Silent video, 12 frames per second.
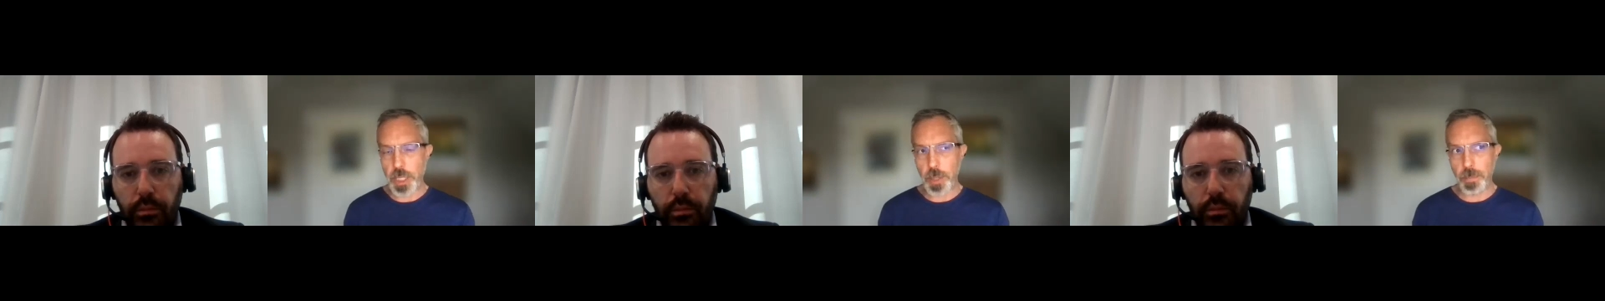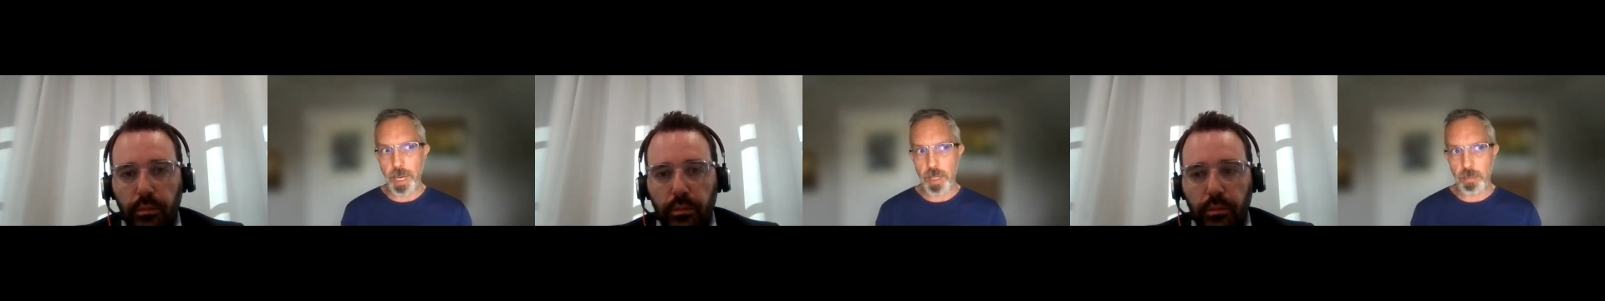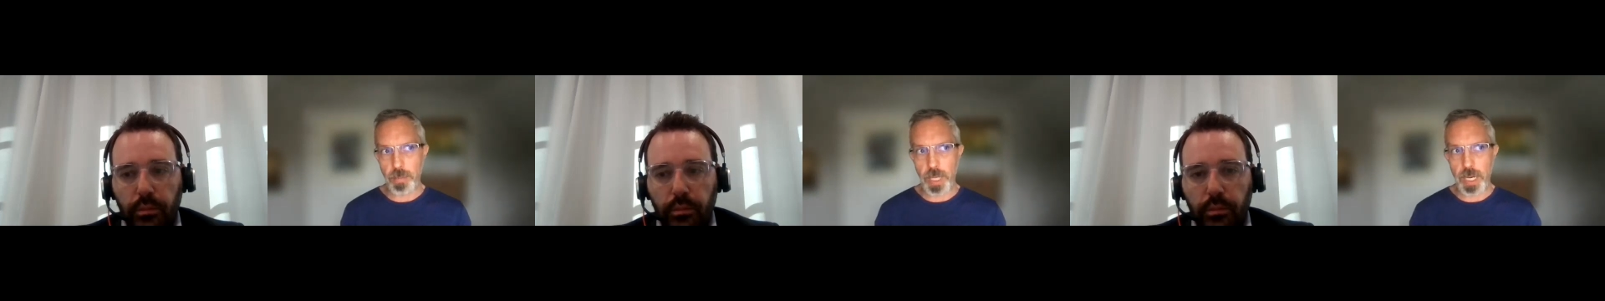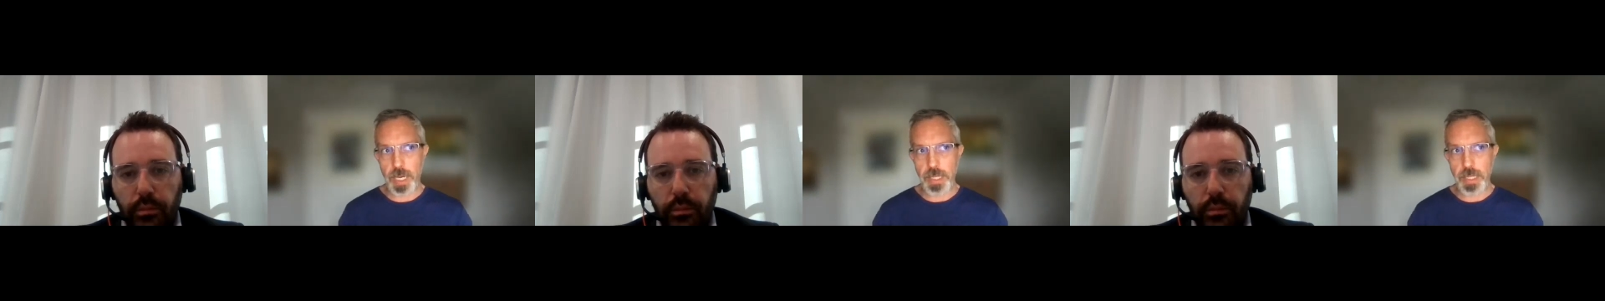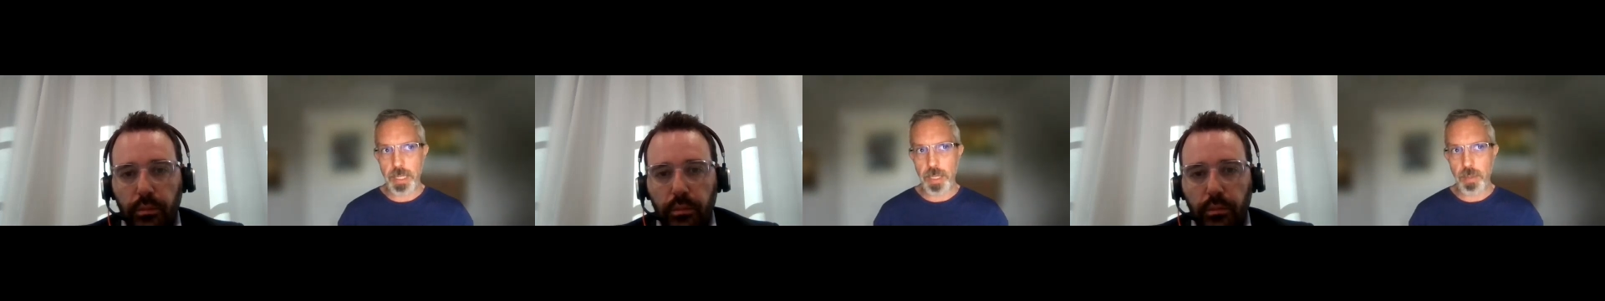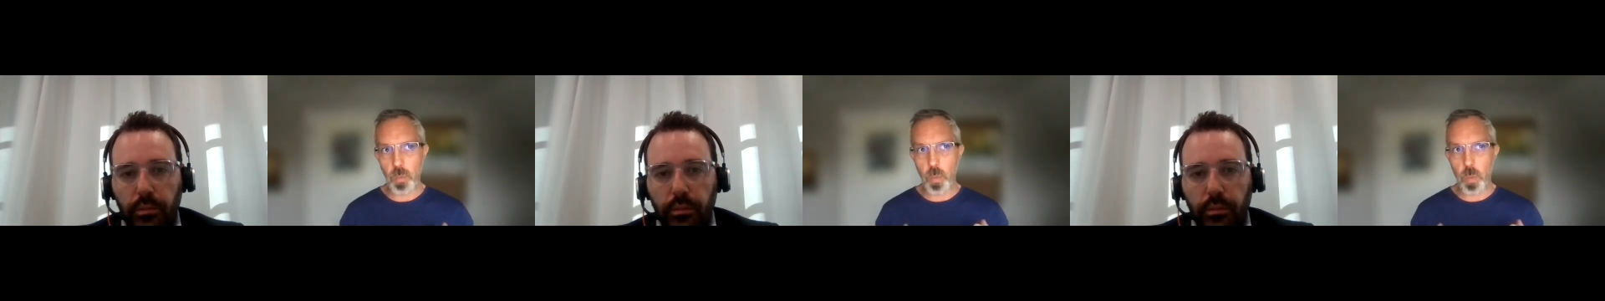Speaker 1: your bottom line? And,
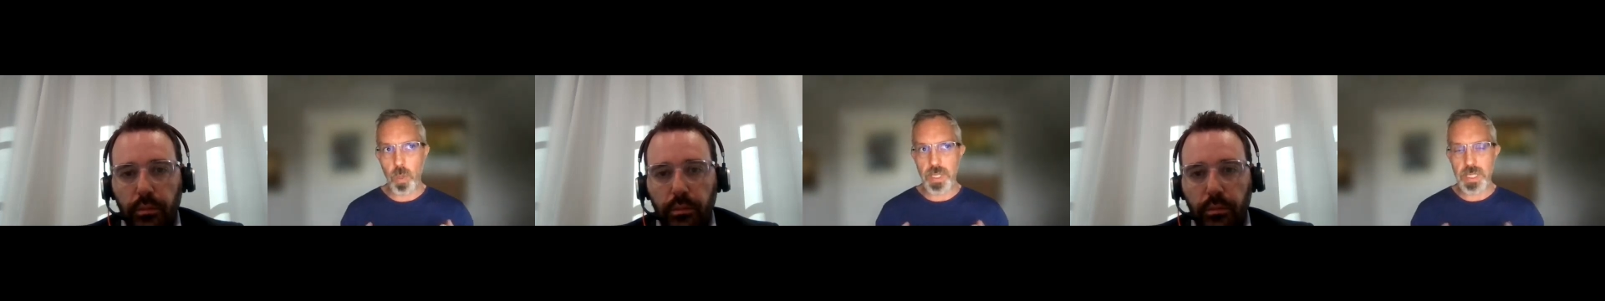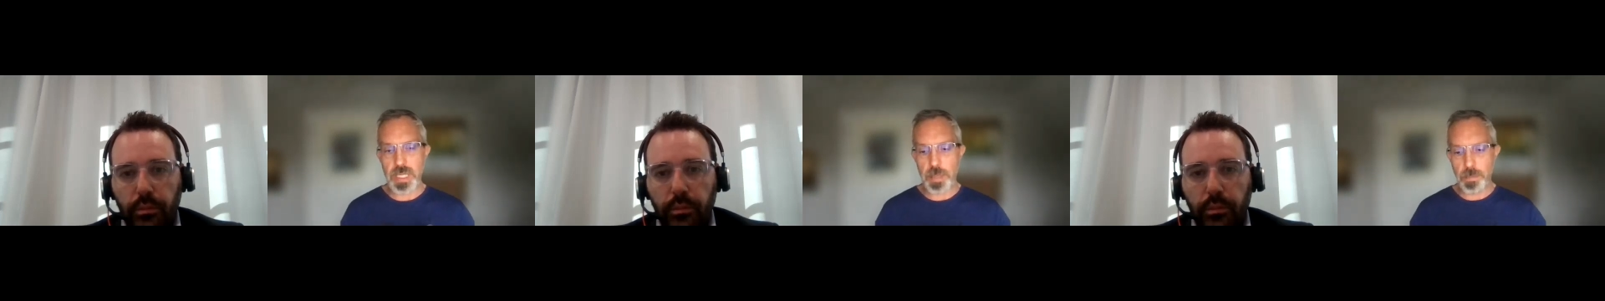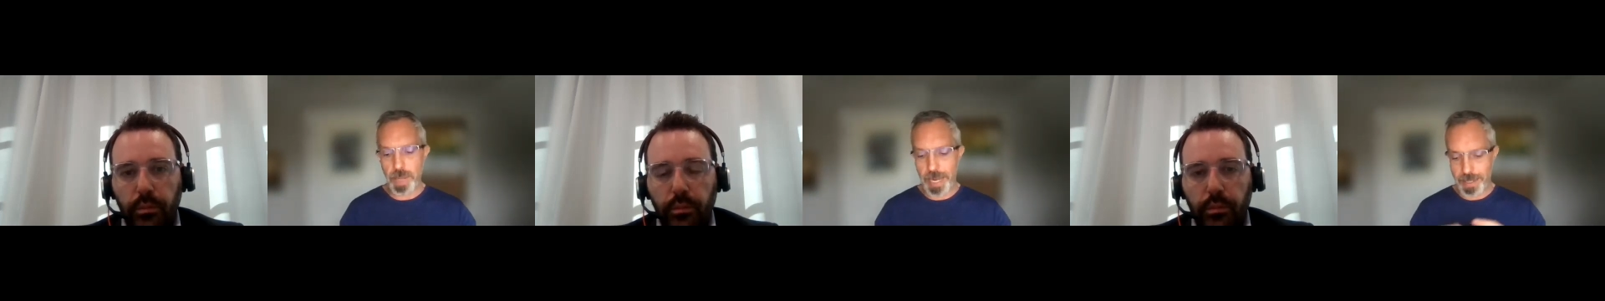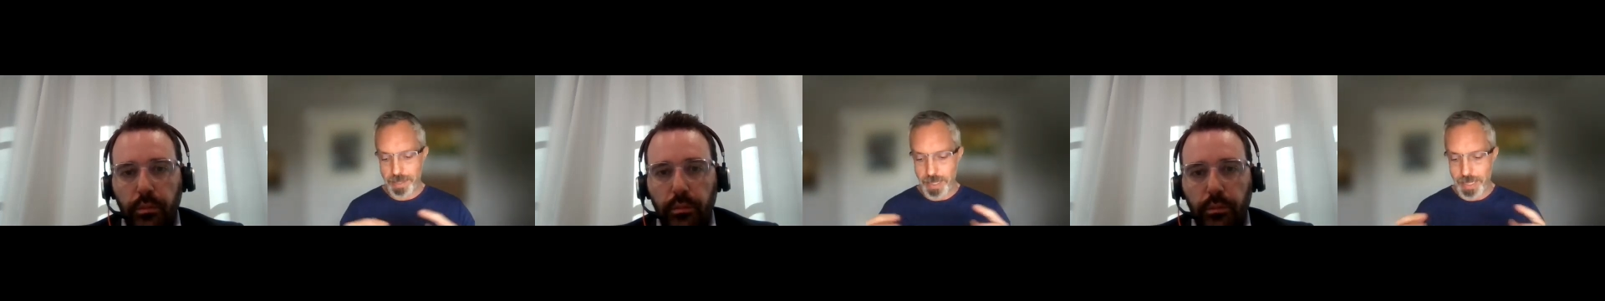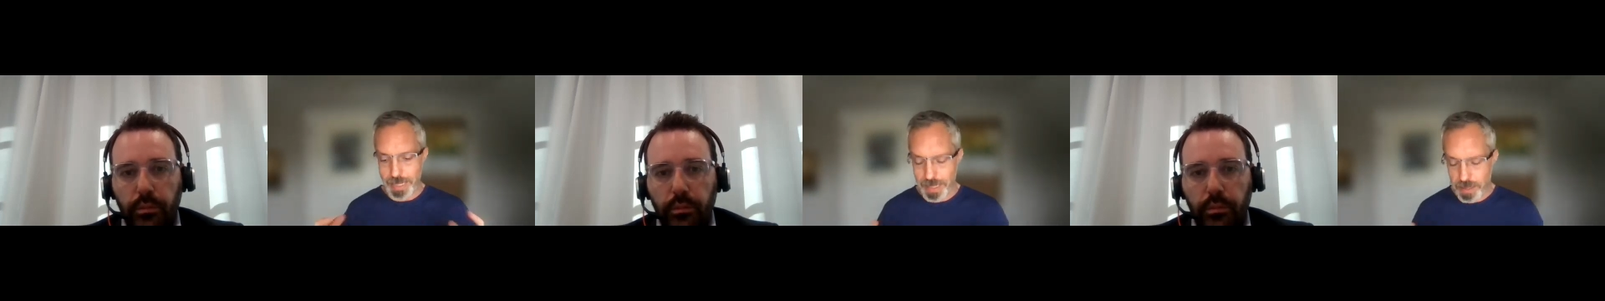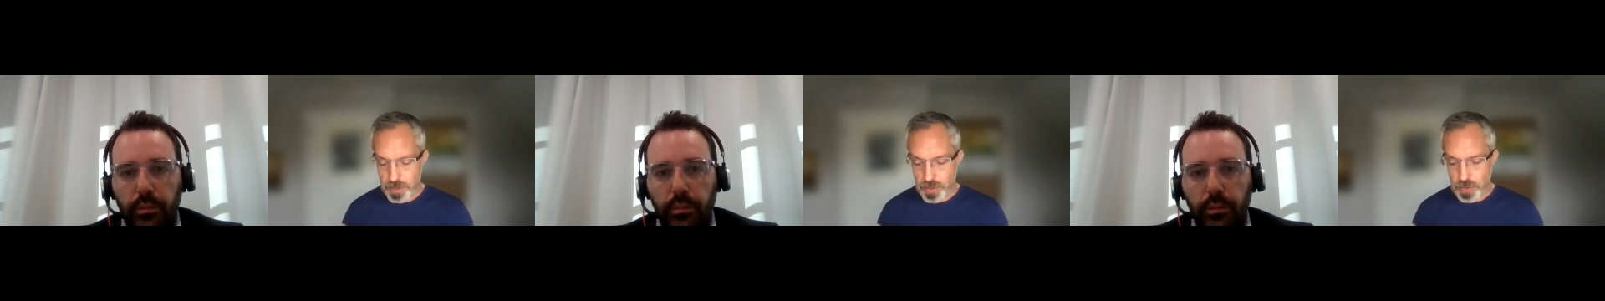and what is the impact to the
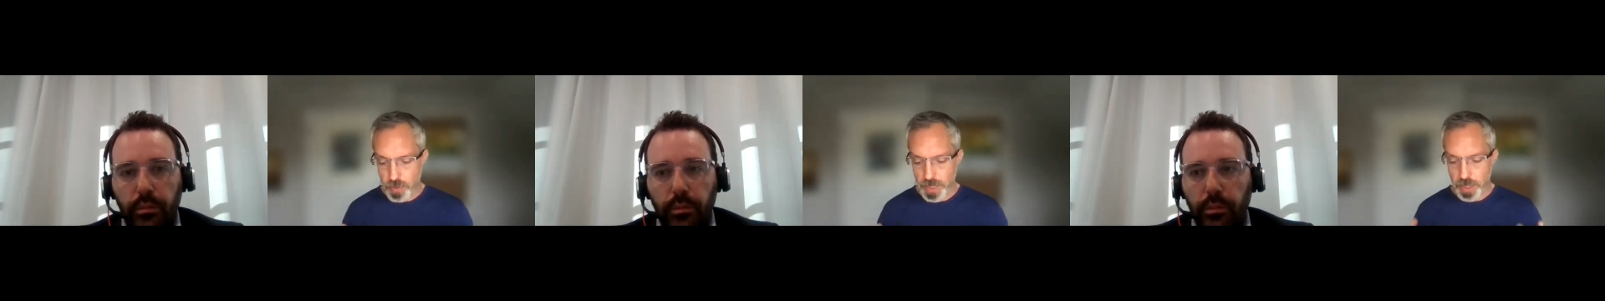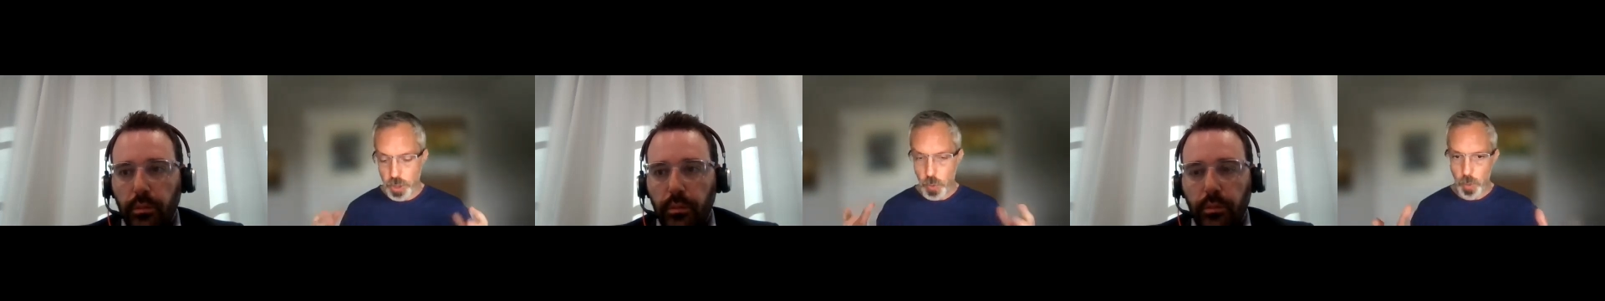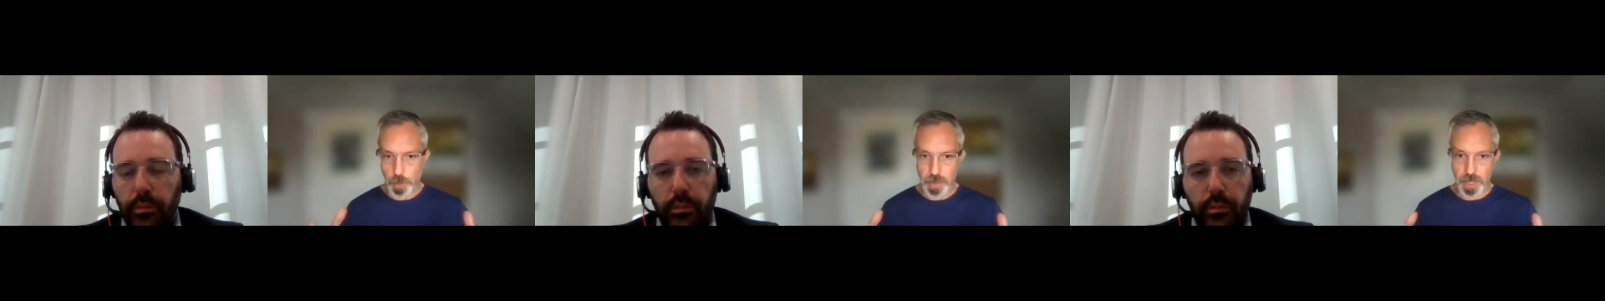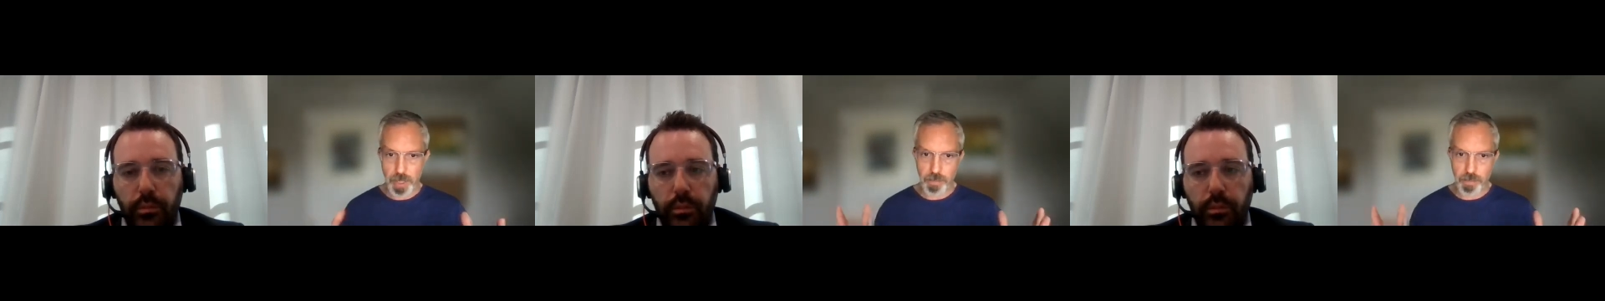industry, in your opinion?